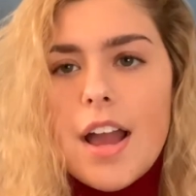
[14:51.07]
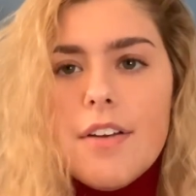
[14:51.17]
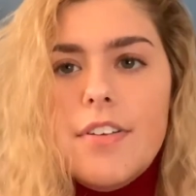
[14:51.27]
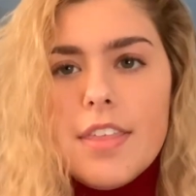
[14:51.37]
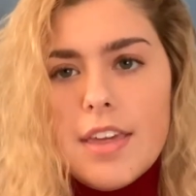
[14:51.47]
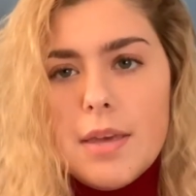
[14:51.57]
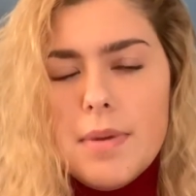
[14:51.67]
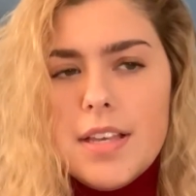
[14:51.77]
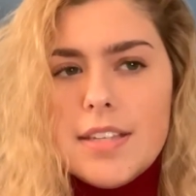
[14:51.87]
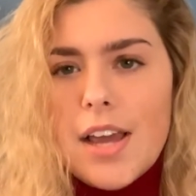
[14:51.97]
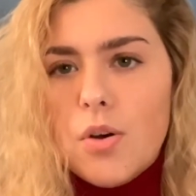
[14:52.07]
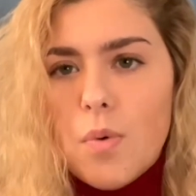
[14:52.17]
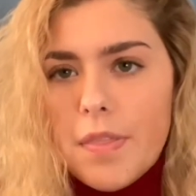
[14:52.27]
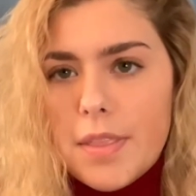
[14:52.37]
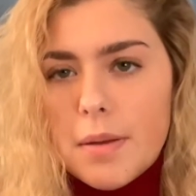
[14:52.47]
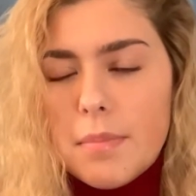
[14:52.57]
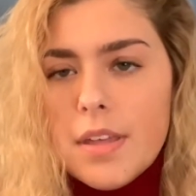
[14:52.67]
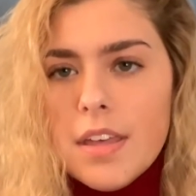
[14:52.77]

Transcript: everything because I don't want them